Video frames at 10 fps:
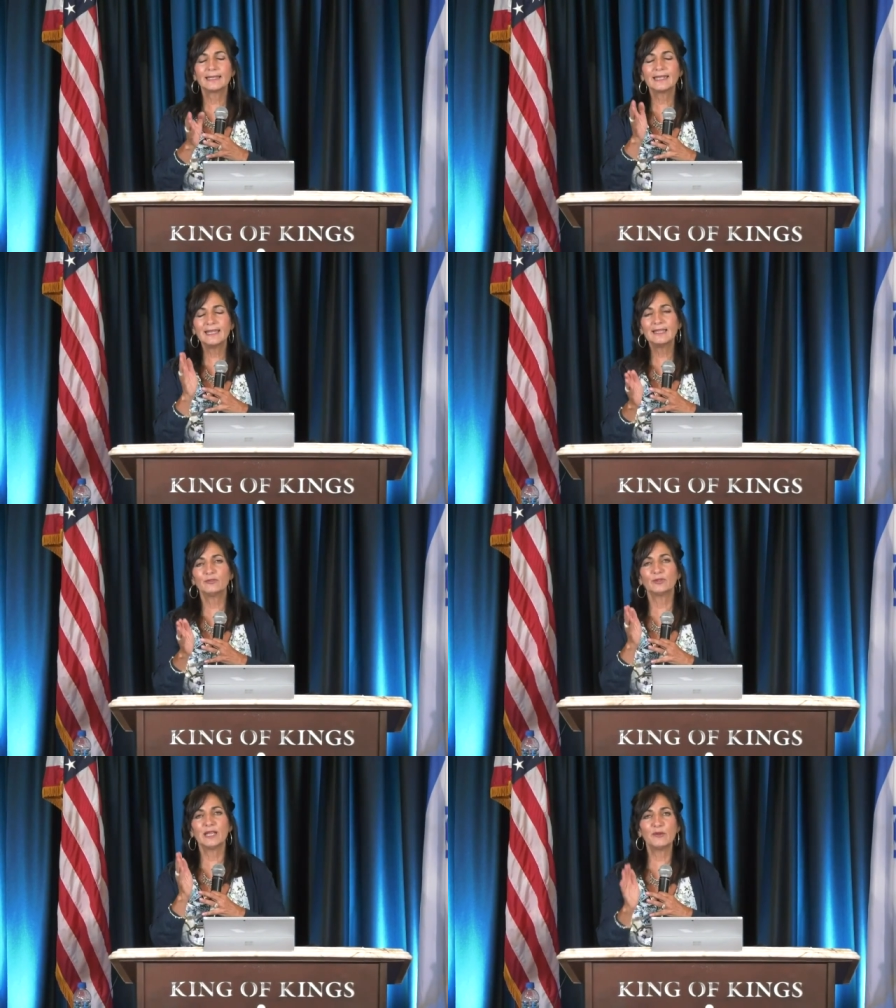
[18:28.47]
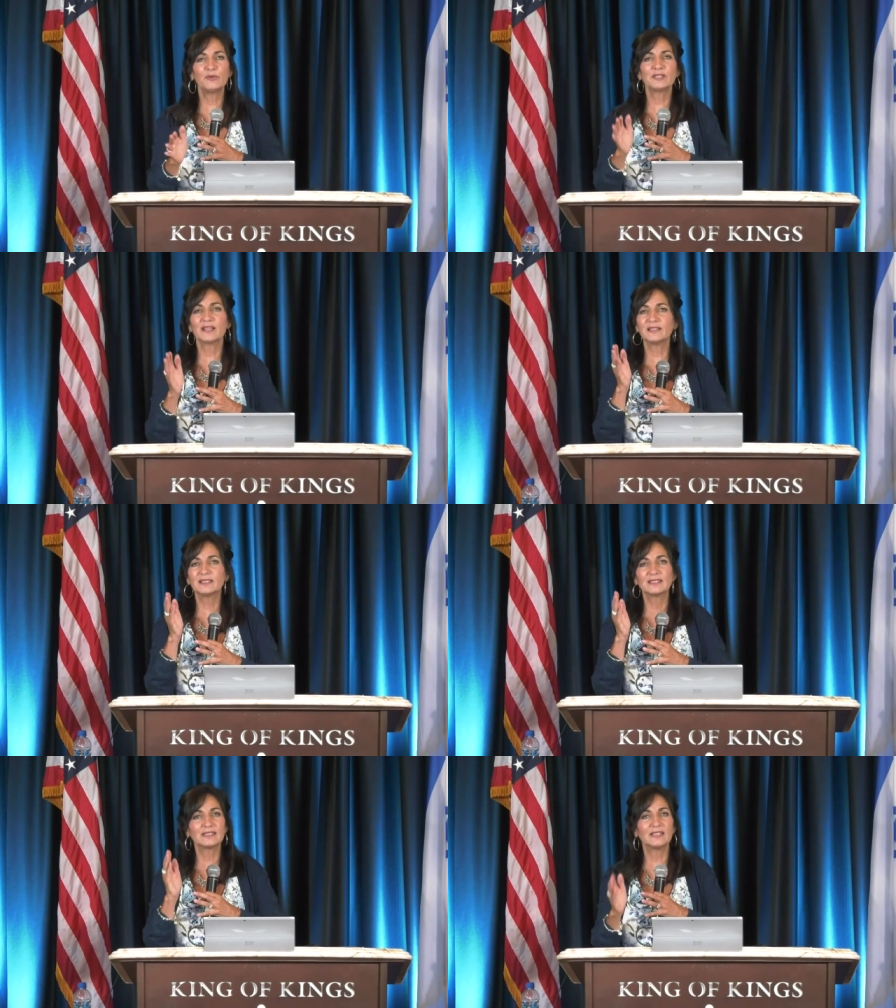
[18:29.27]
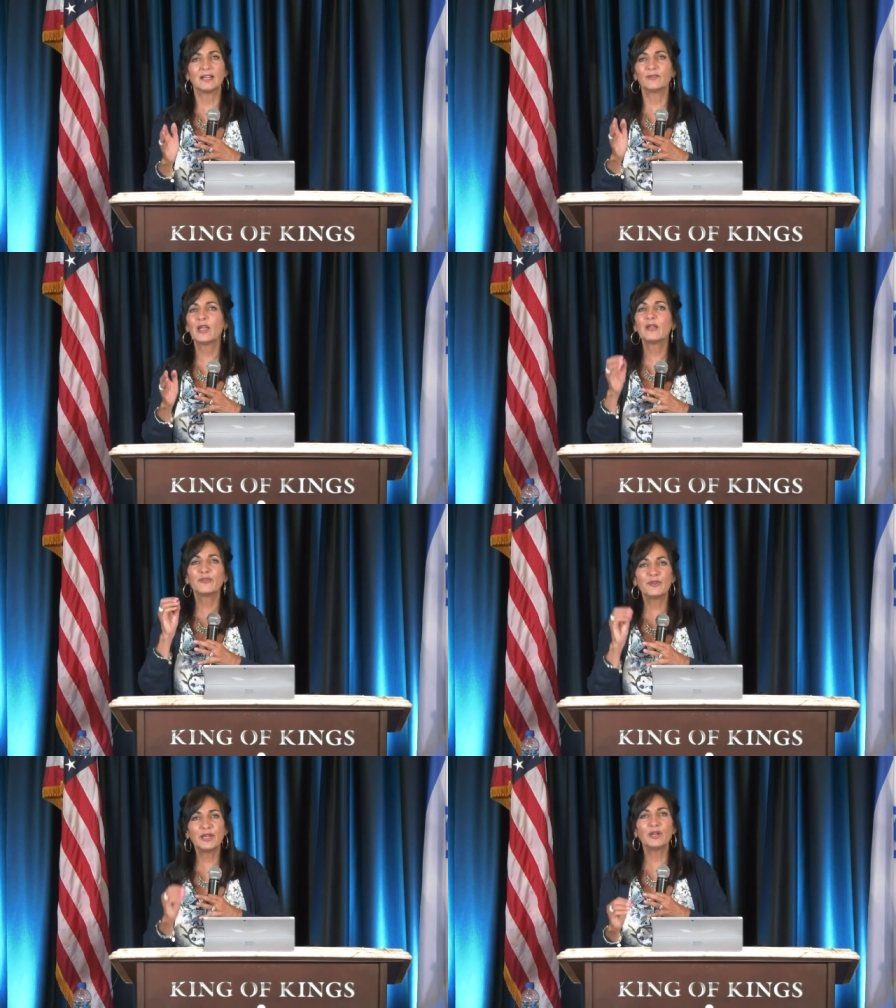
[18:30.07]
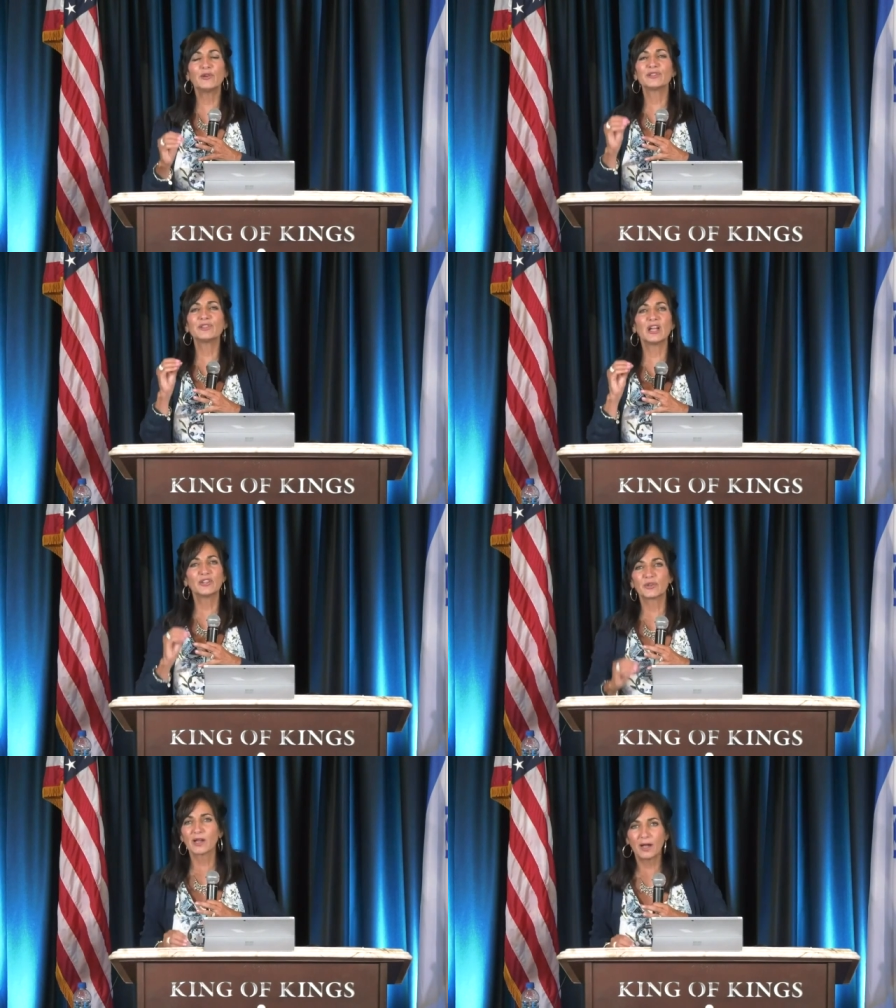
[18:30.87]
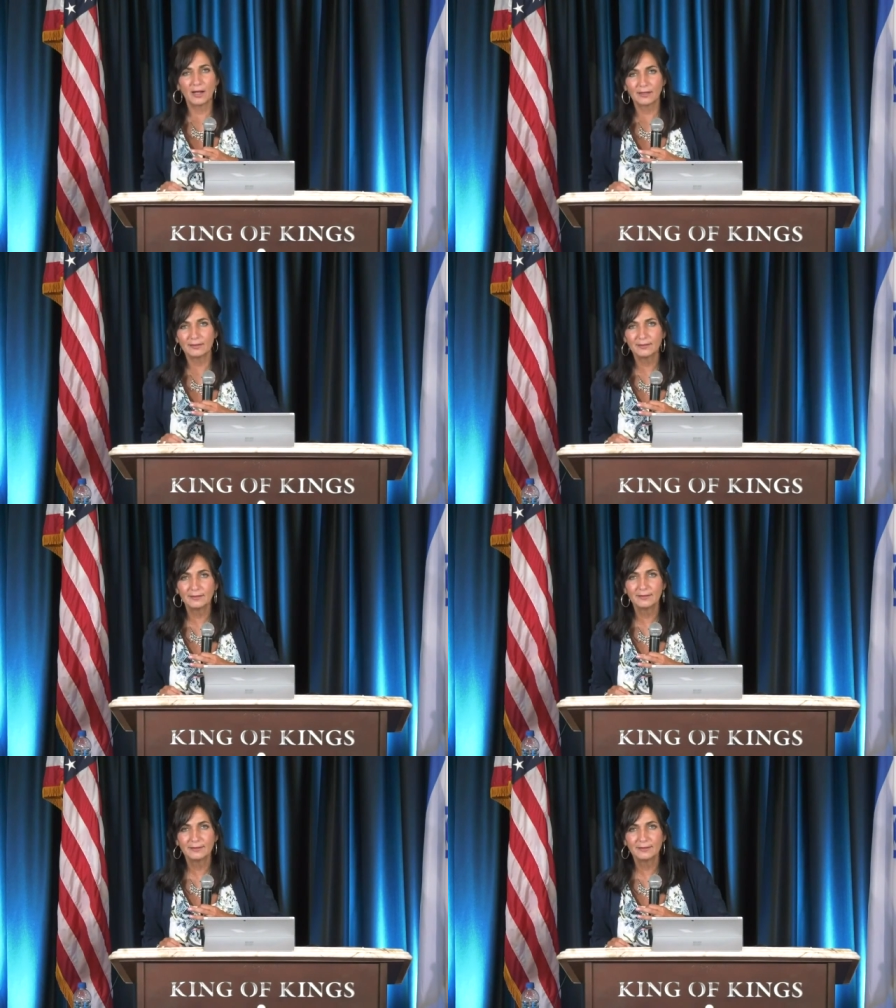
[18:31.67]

I can't reemphasize this enough. Fear is not your God,